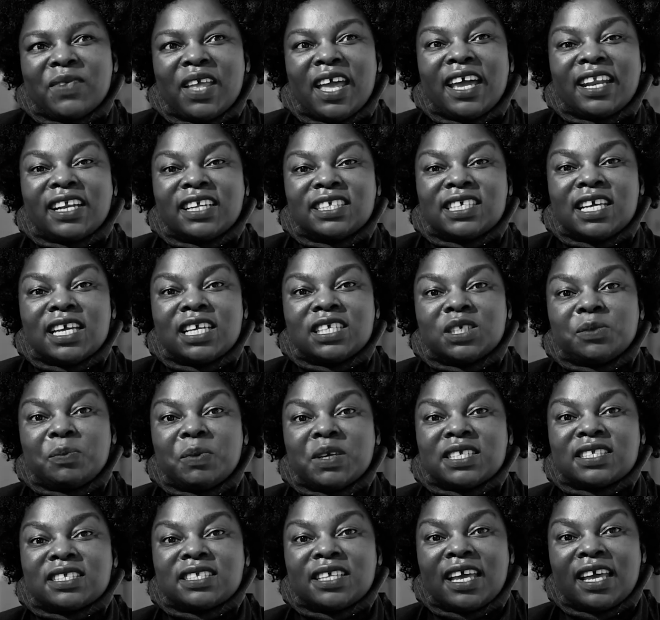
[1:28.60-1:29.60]
heritage
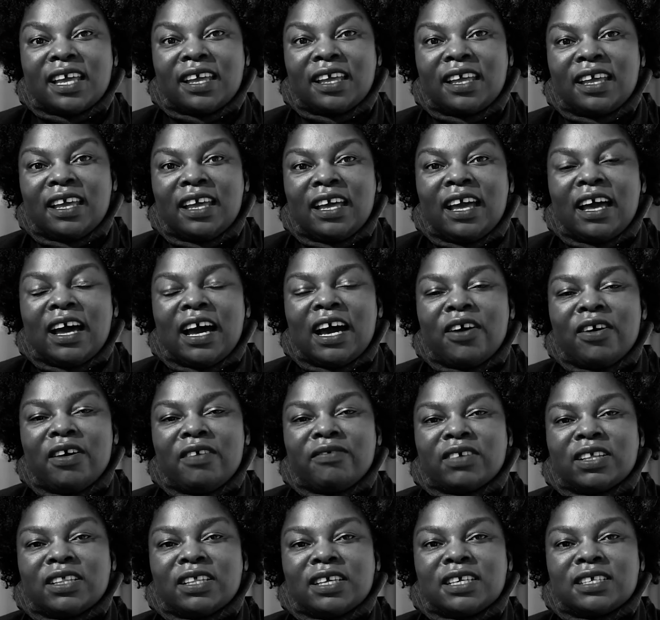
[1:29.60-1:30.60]
per se.
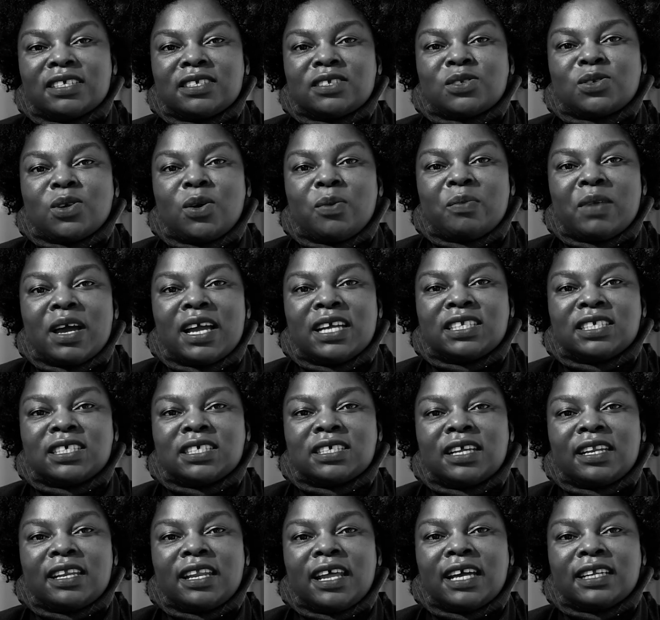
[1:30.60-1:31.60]
However, there's so much
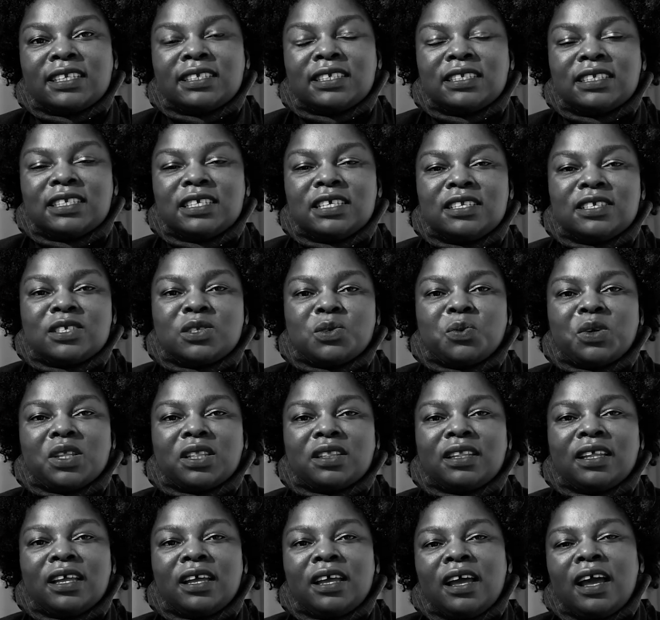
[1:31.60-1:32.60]
that deals with
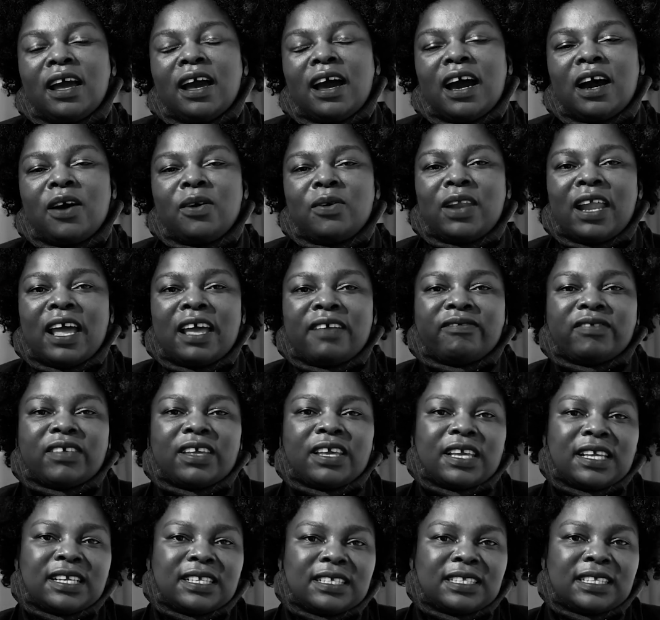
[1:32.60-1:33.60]
how life
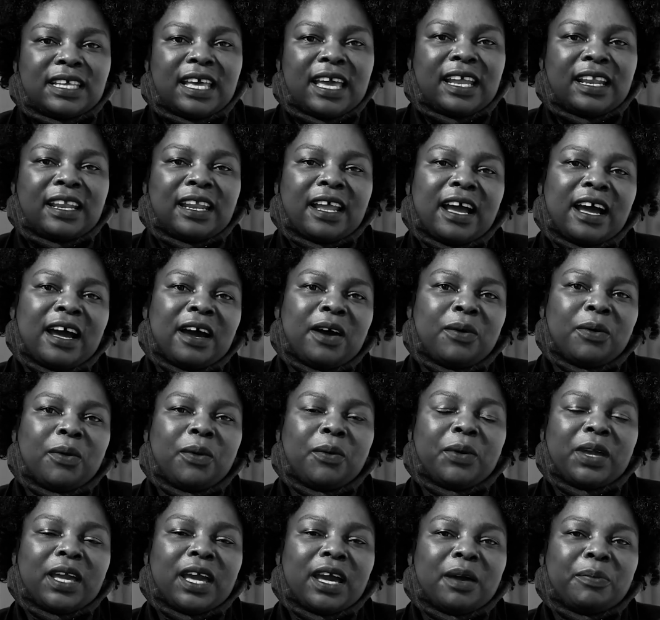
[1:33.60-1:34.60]
is and how
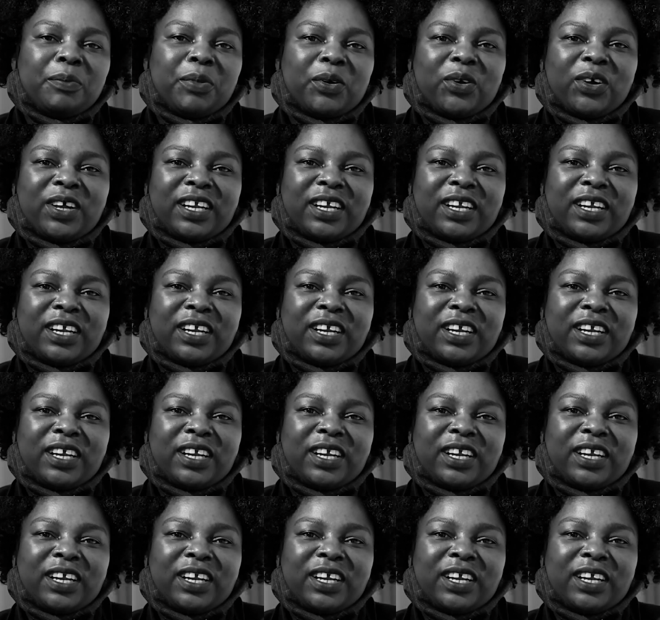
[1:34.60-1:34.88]
we are.